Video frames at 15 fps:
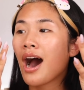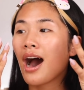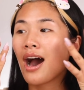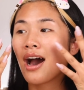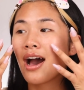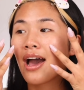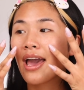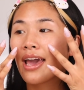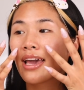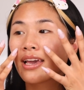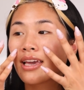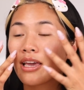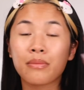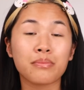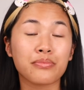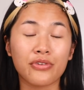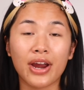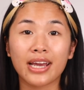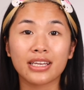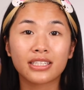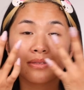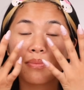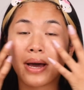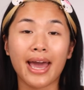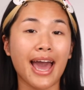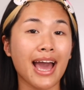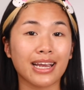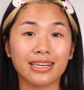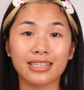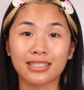I embrace my
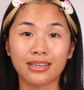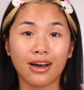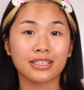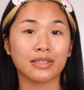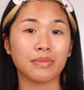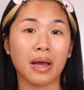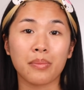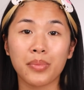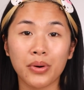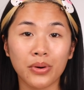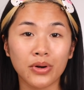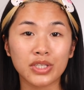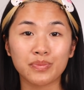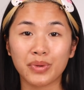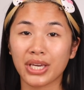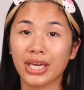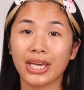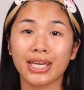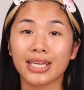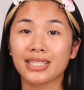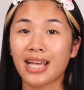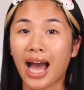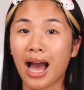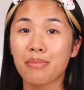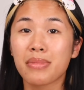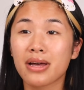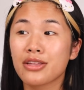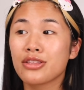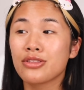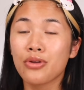acne scars and my pores because I'm
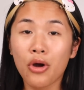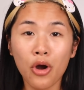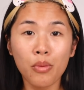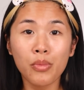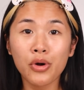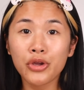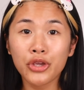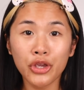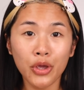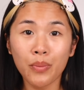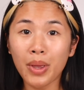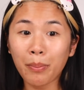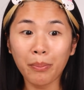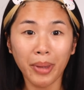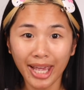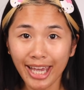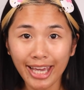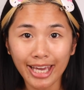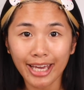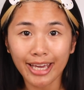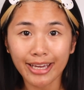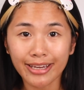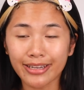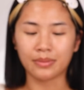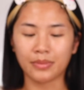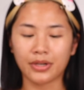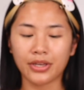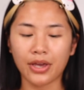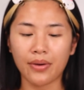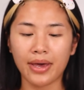a normal human being. So I'm
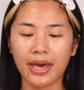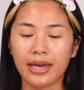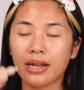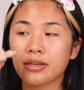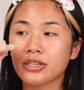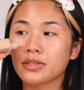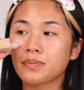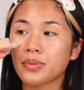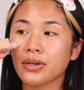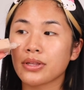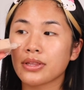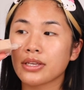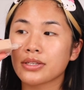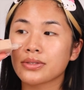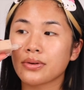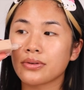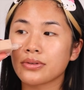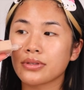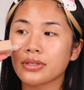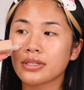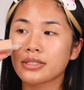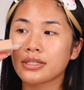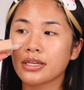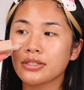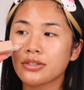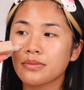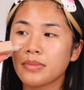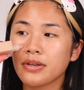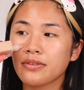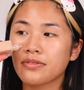going to go ahead and just put this on in the
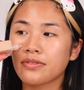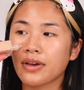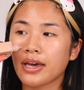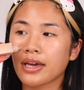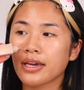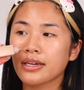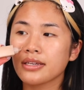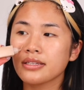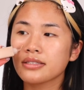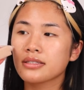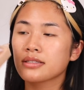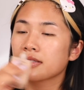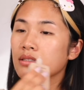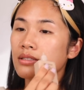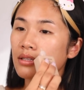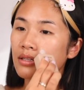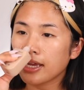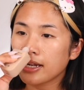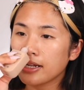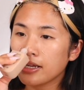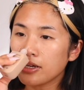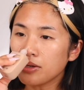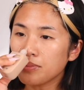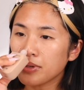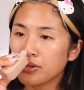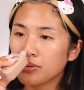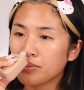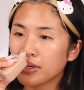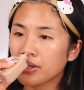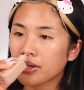center of my face. A little
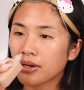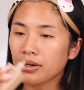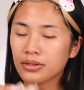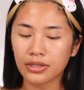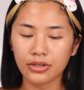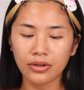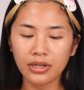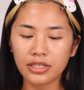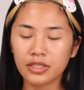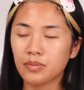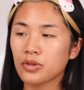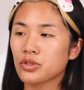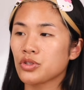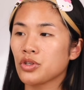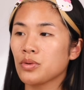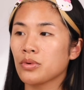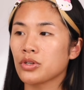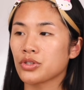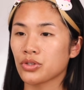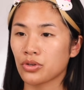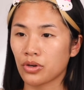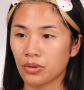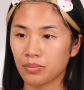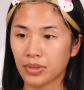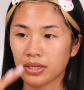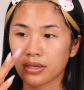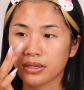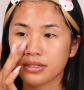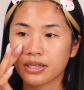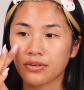bit on my nose. I don't like to put too much on
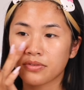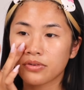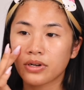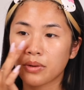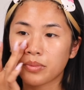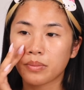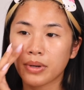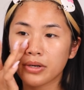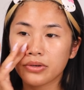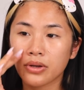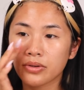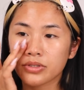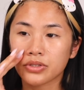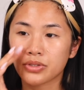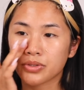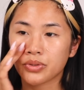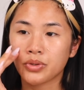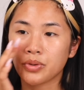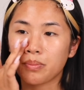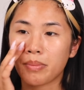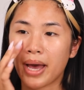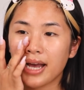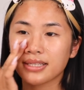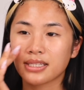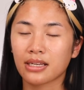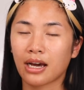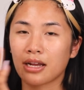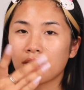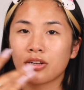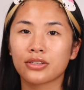because I feel like when my nose is too matte, it
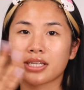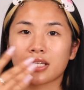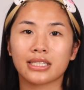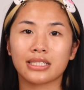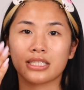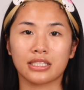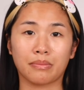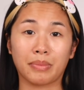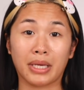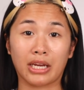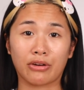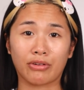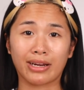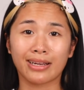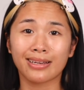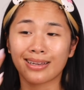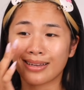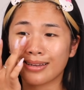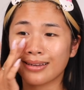kind of looks like it's disappearing.